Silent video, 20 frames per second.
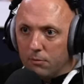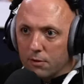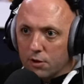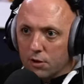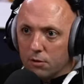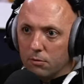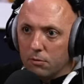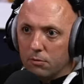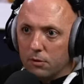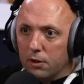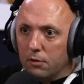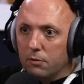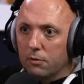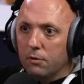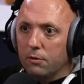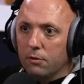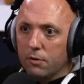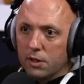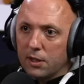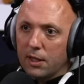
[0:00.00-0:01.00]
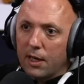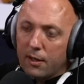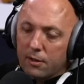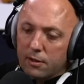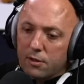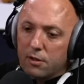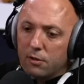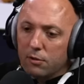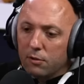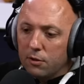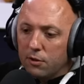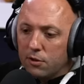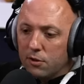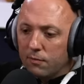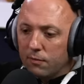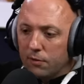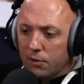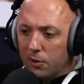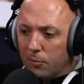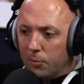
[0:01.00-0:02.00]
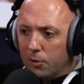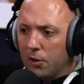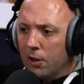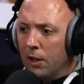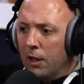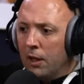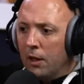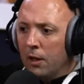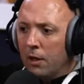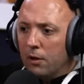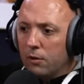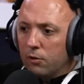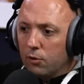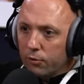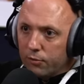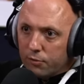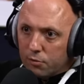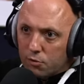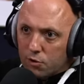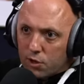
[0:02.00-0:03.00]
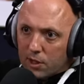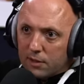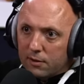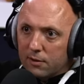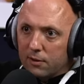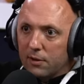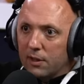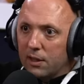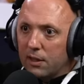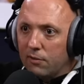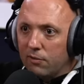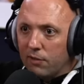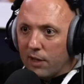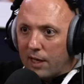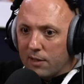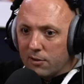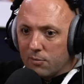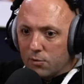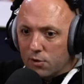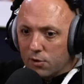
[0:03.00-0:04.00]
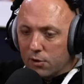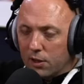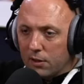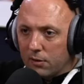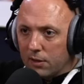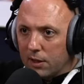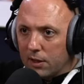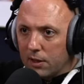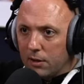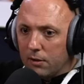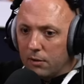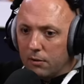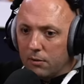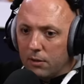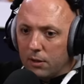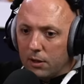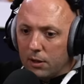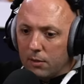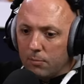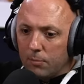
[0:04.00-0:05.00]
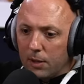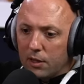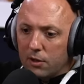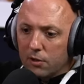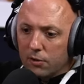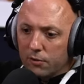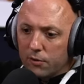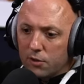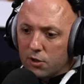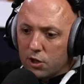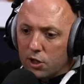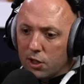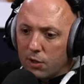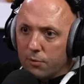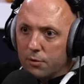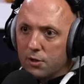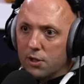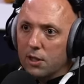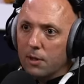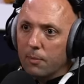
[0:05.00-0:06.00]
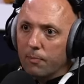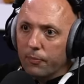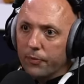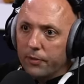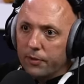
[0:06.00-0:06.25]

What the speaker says: So, you know, losing Harrison, losing Verber, Nonto trying to leave, Adams looking like he might have gone to Chelsea,